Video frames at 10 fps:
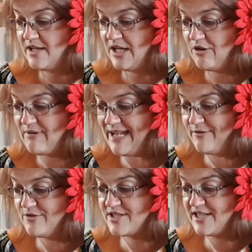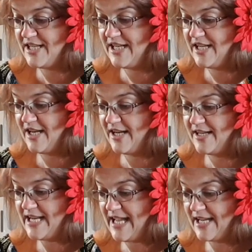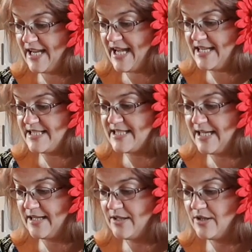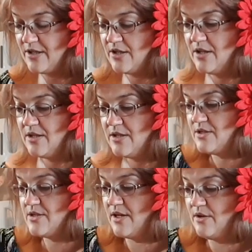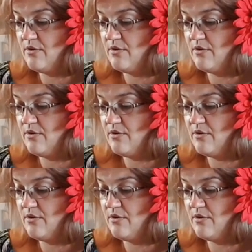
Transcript: around the neck casing. So